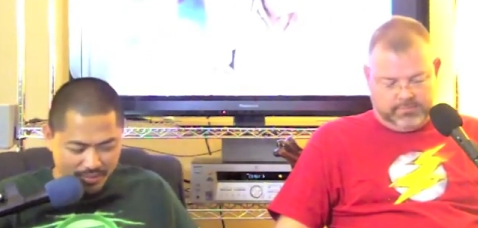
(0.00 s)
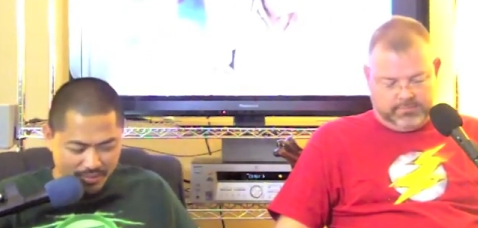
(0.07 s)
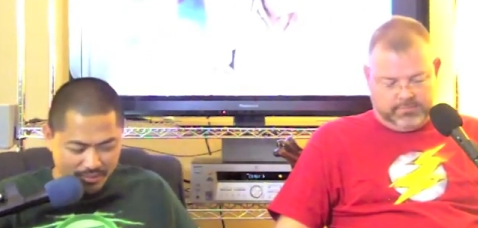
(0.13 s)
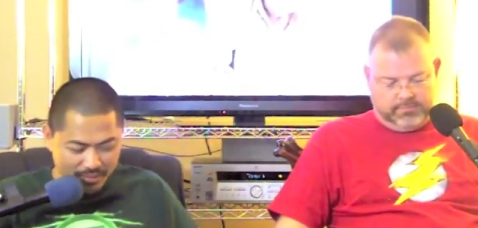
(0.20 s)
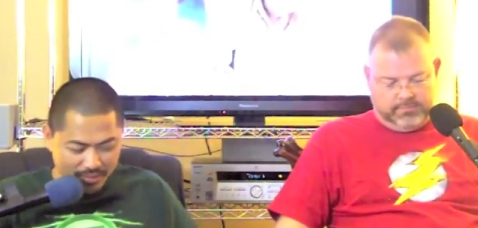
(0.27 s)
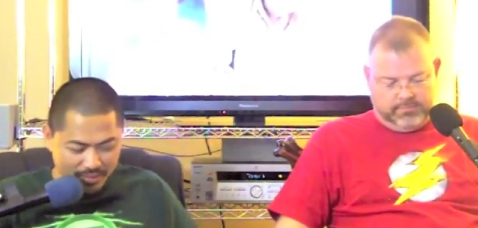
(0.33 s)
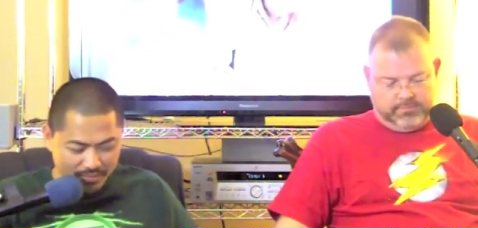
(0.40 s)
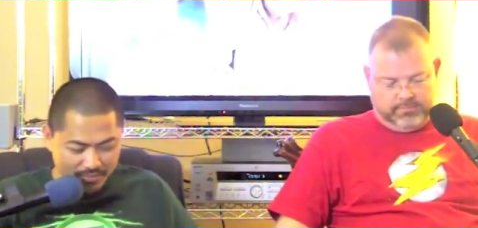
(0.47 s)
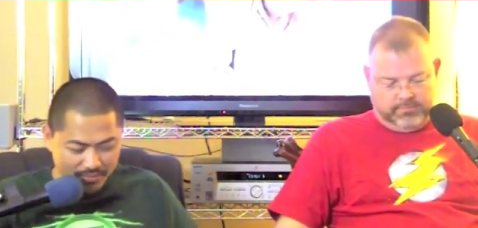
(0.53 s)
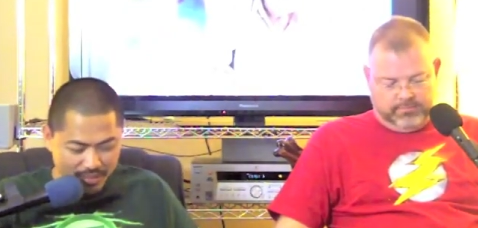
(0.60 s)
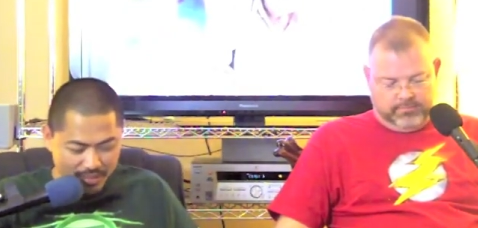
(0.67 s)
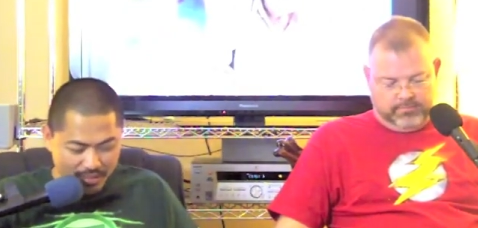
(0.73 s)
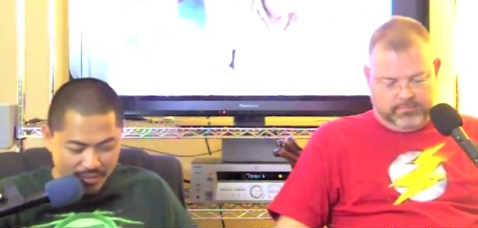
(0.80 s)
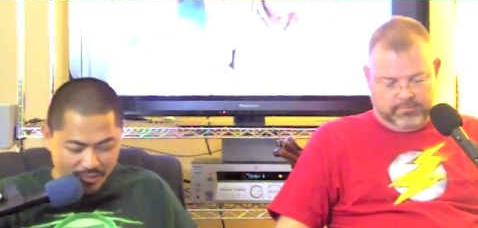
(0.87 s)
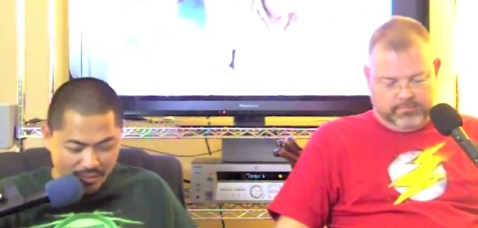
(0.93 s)
Speaker 1: Okay. okay.
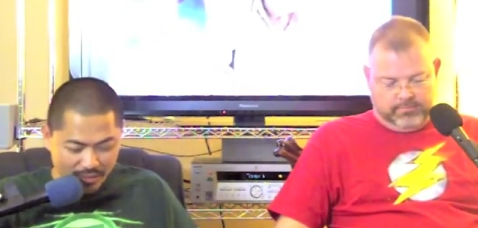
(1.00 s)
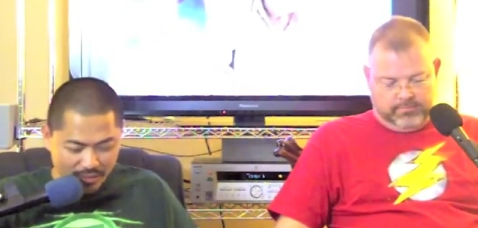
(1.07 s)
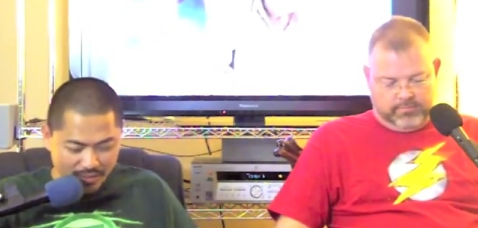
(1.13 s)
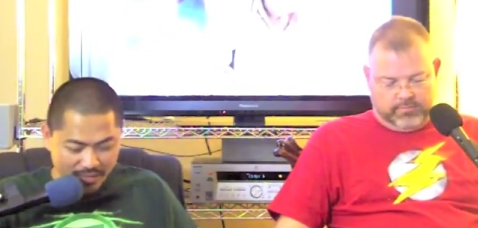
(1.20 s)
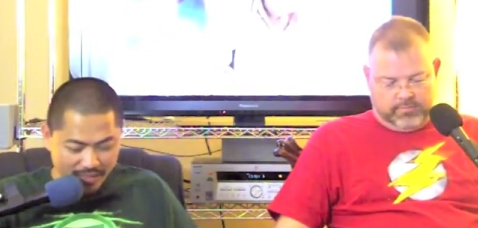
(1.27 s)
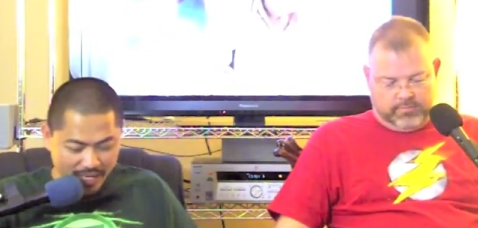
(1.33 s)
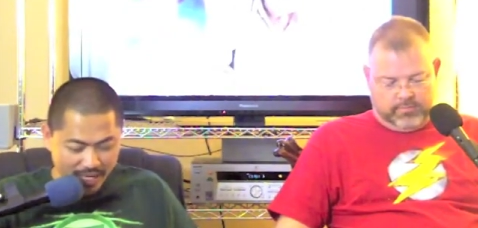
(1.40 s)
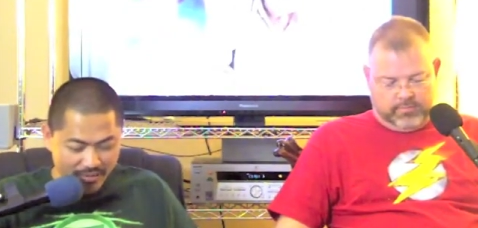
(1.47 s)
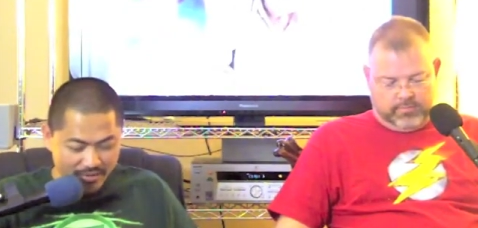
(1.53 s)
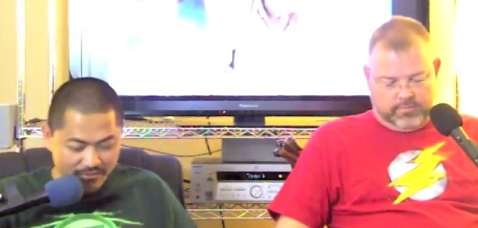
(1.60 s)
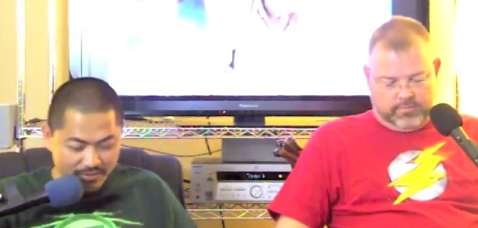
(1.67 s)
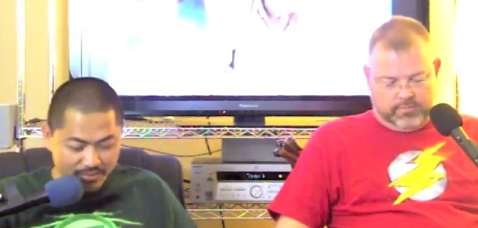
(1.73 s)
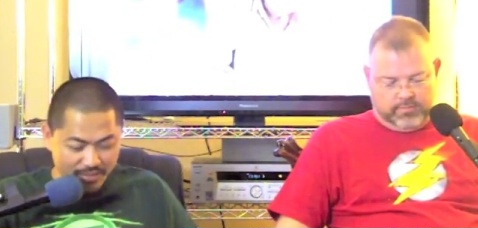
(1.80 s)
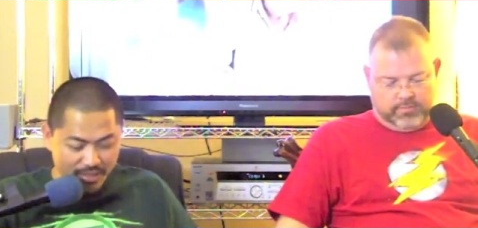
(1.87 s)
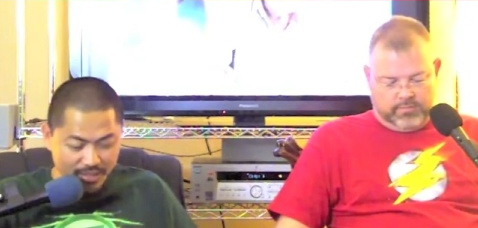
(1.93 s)
Who else? Gary
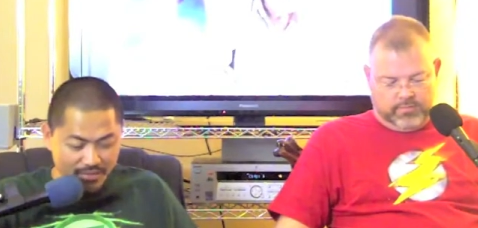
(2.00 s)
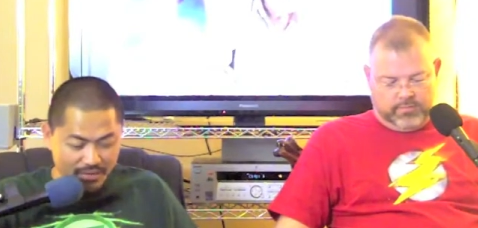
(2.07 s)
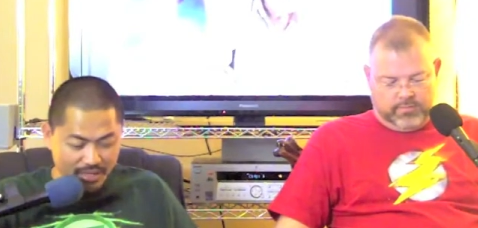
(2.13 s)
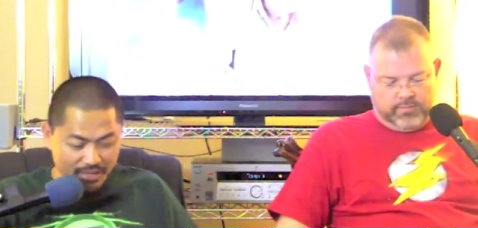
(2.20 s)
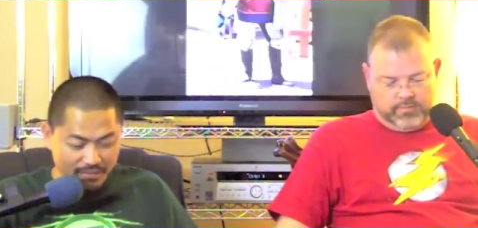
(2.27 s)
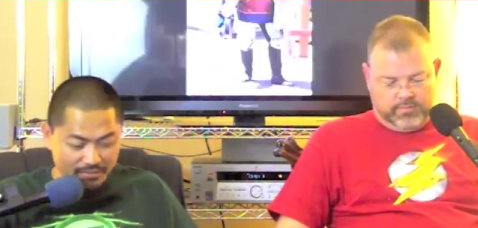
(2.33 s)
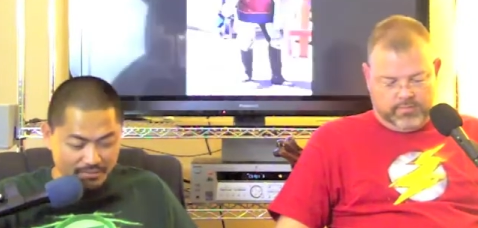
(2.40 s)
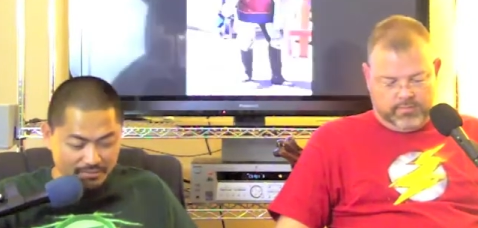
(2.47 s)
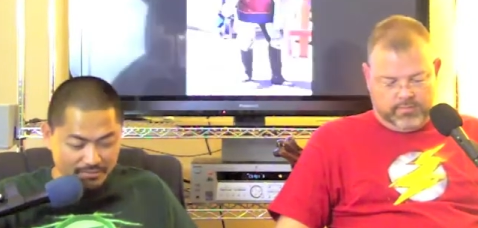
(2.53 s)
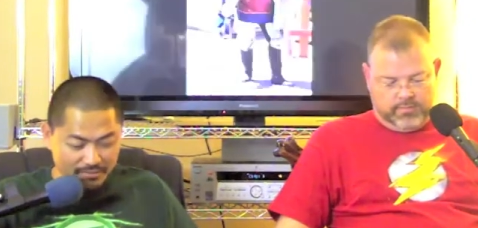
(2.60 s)
from Erie.